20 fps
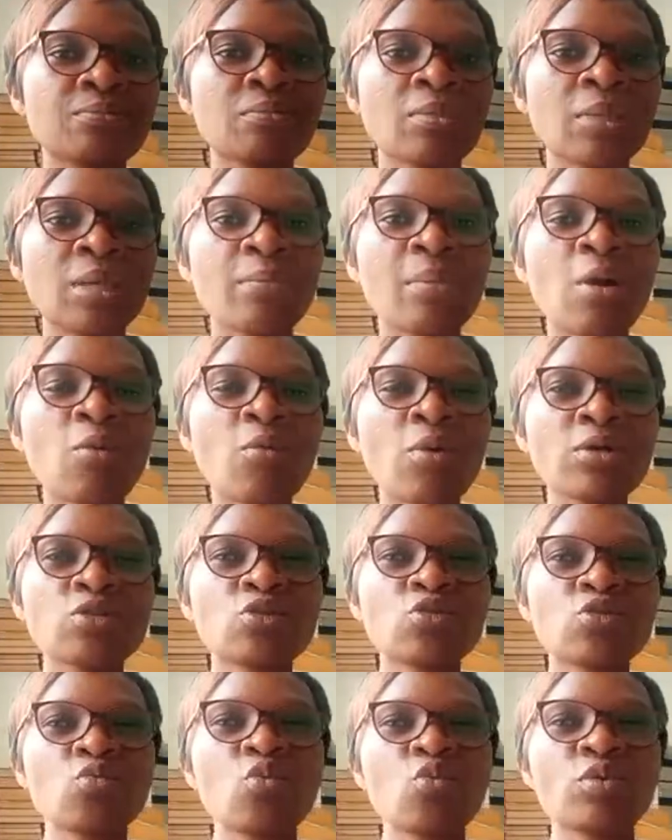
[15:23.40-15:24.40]
But
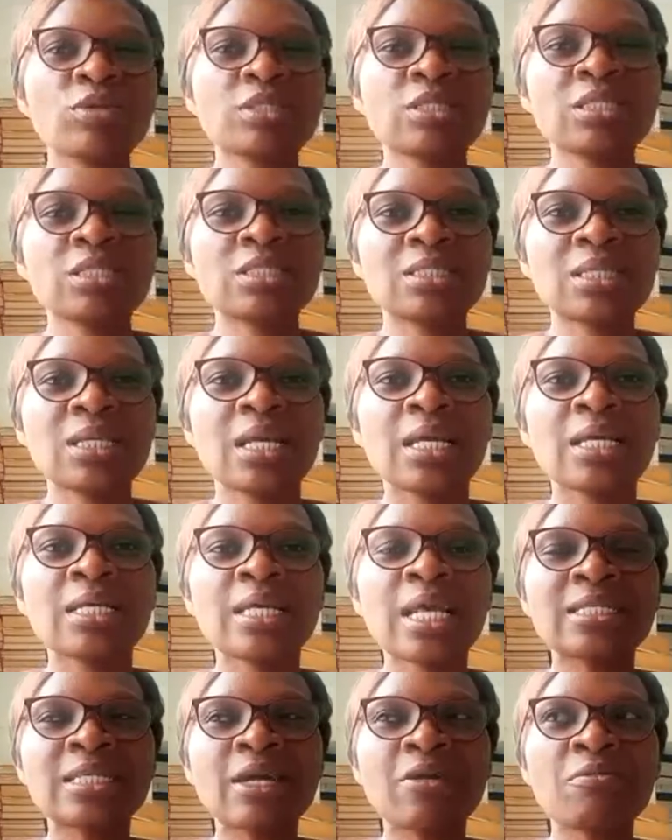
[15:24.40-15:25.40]
once you want it,
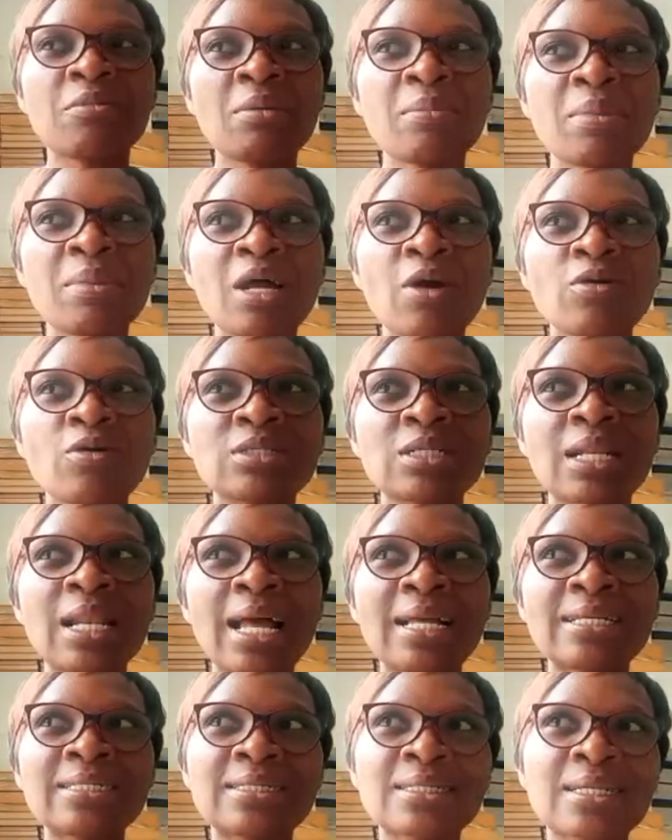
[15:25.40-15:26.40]
yes, I remember that was
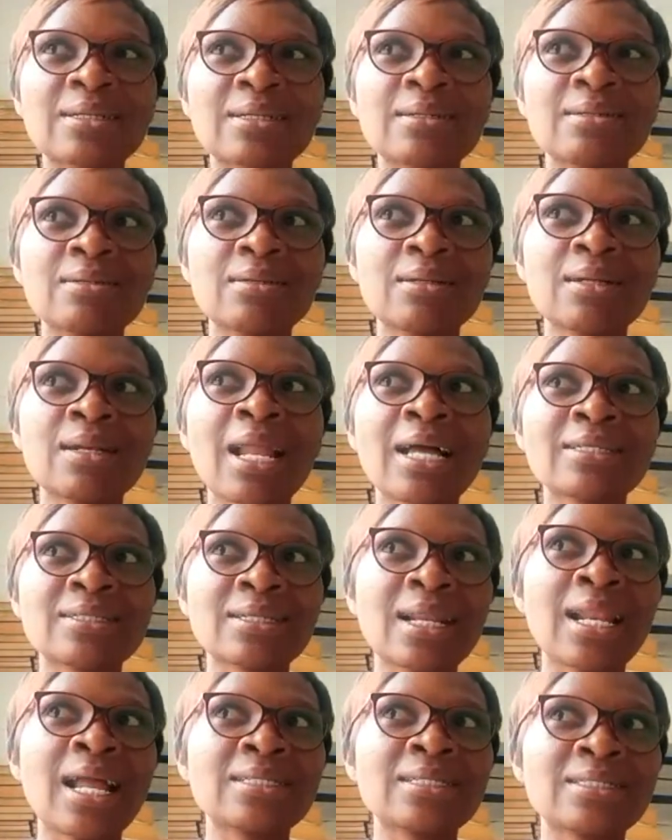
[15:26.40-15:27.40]
last
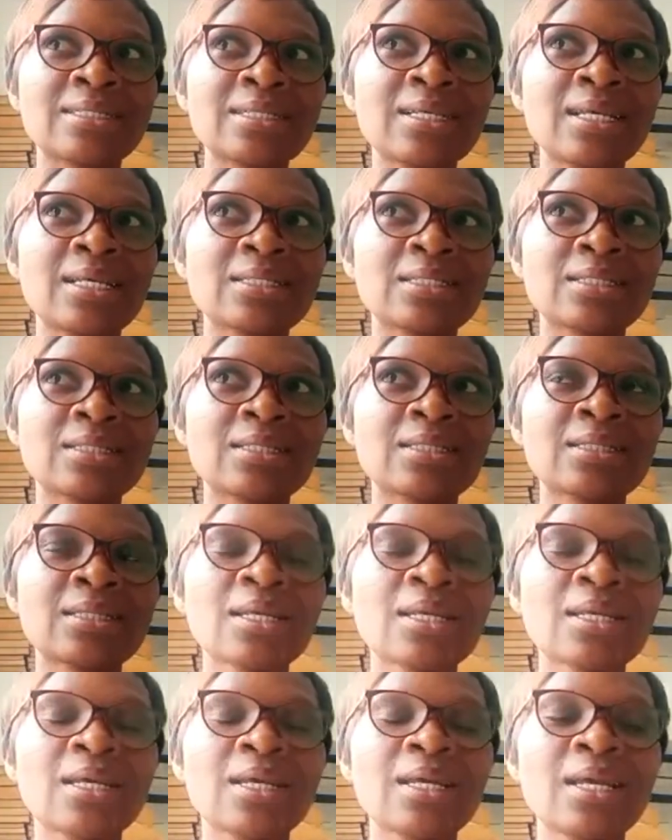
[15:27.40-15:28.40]
class, yes.
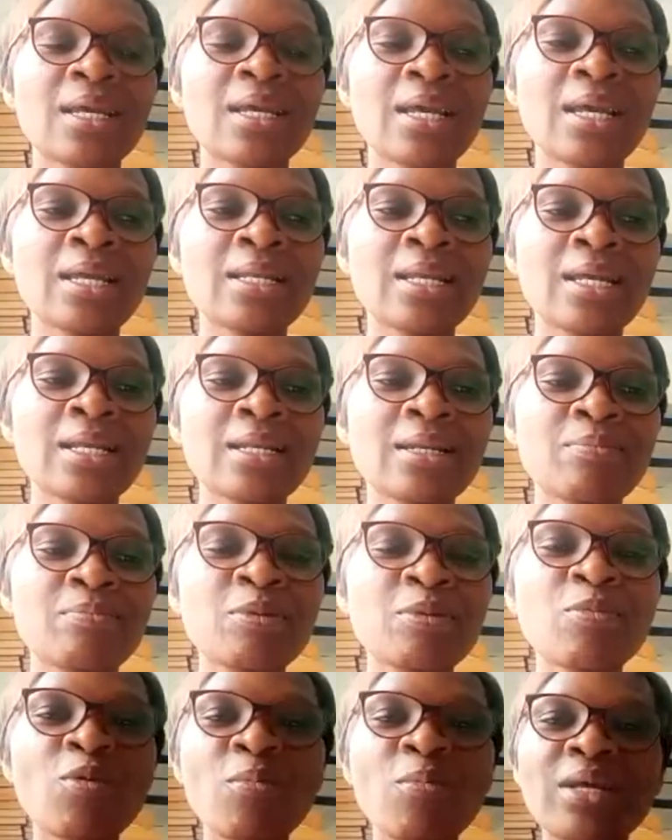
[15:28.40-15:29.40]
And then
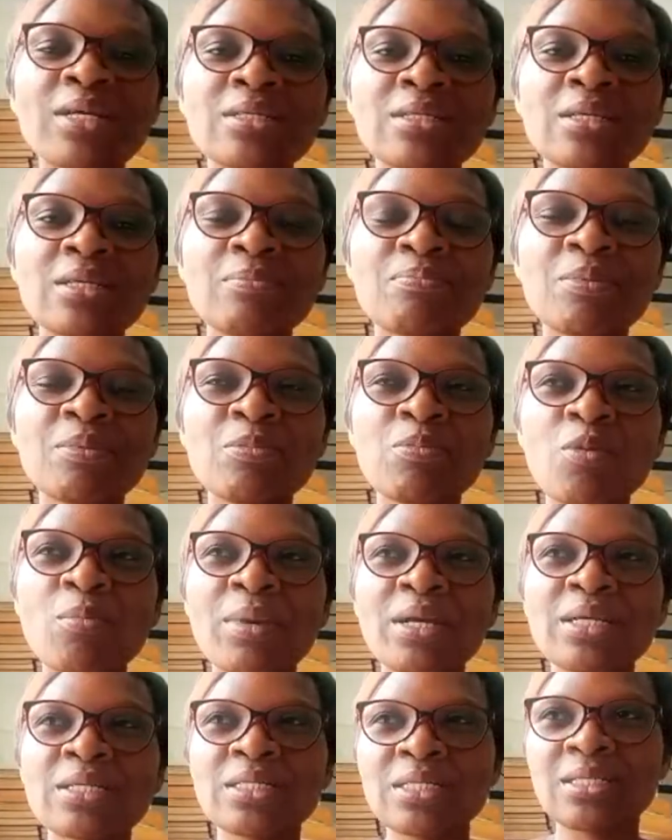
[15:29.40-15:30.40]
people
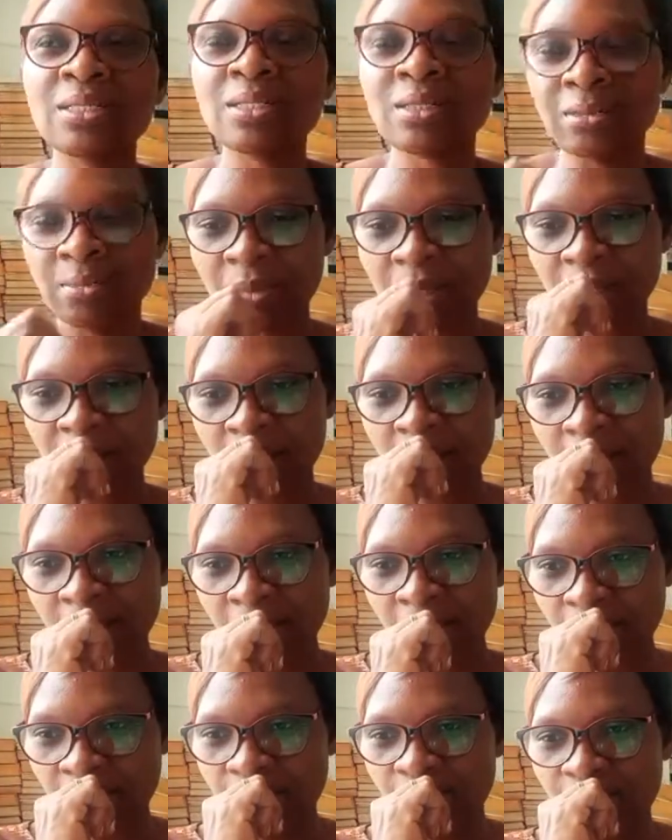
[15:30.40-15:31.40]
mention
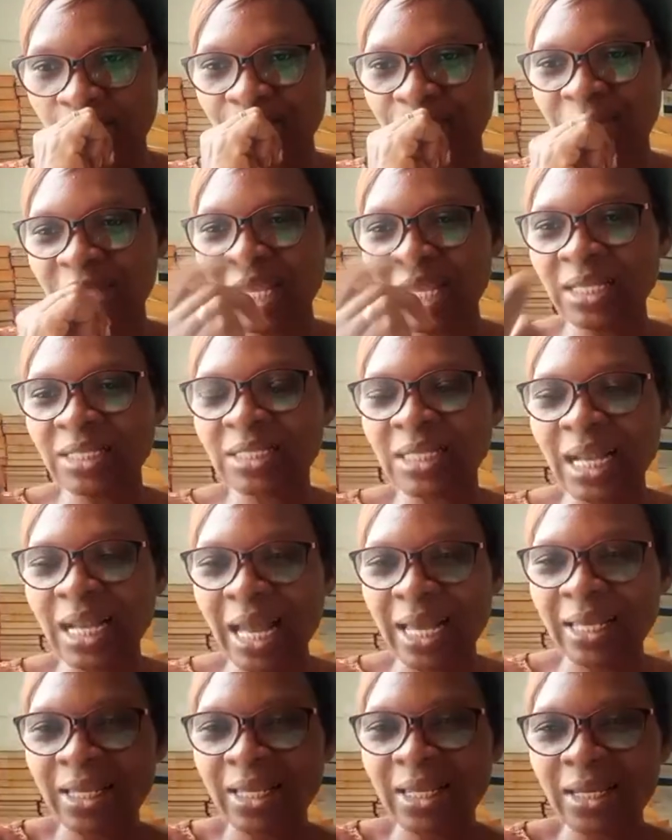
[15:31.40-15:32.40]
things
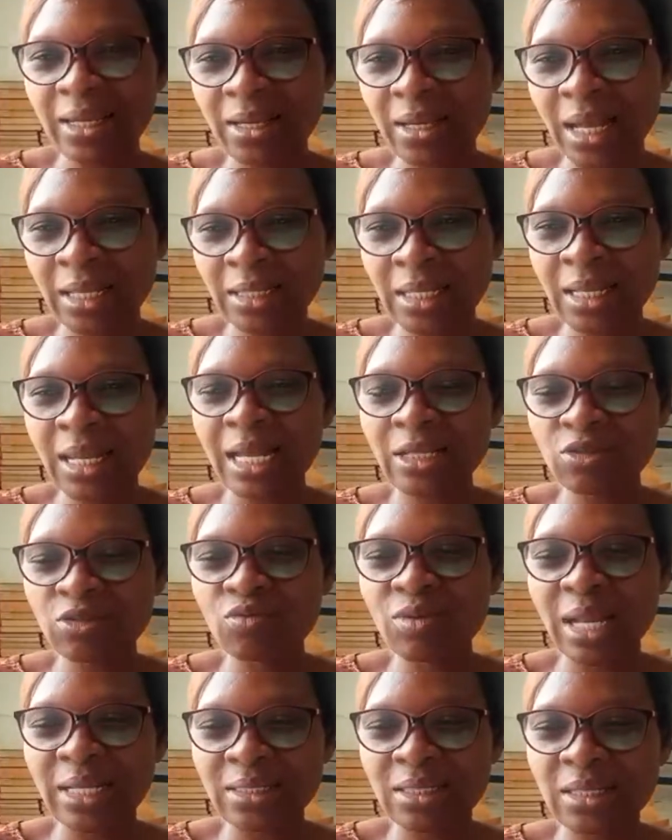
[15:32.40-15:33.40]
like, I think last two
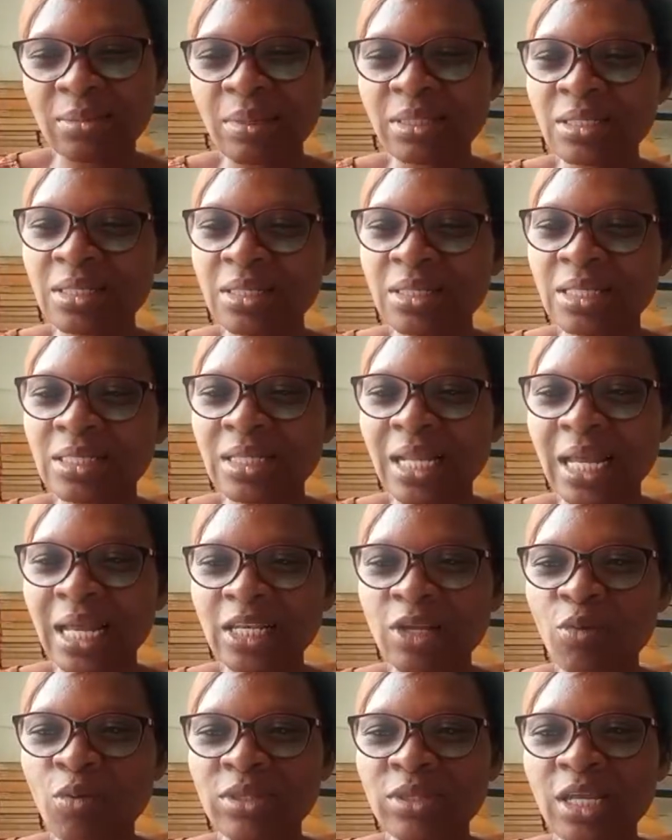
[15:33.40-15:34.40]
class they mentioned things like
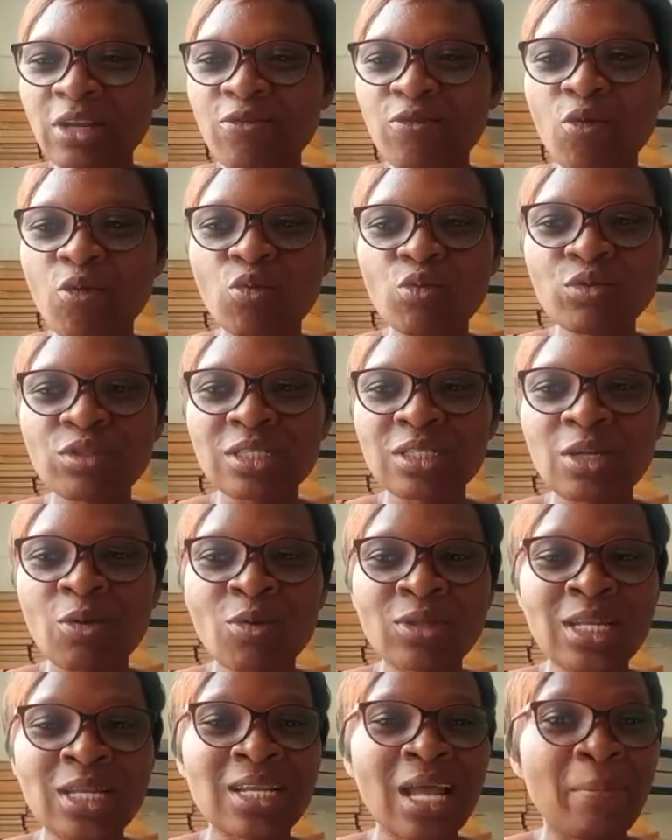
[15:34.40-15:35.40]
they wanted phones, they
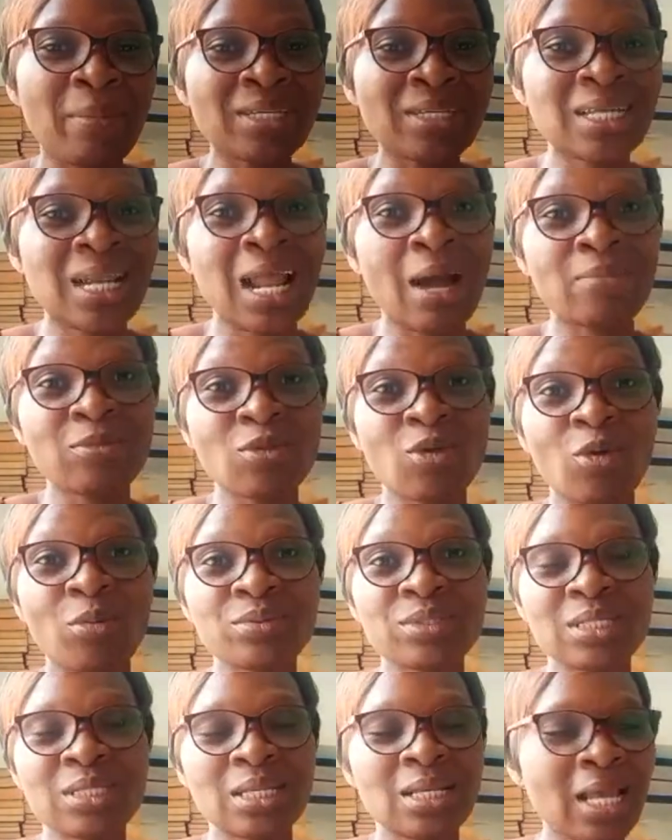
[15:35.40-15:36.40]
wanted their personal
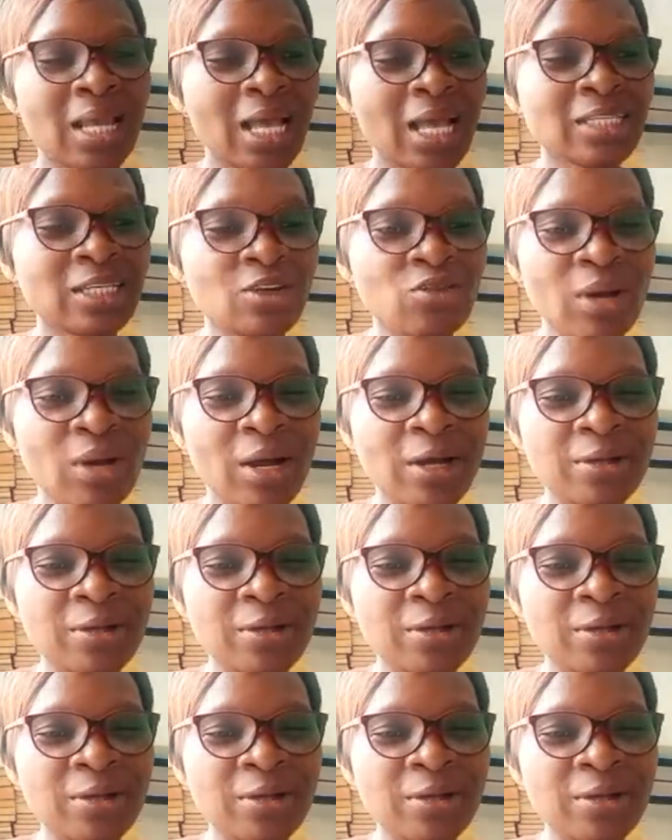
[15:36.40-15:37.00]
laptops, etc.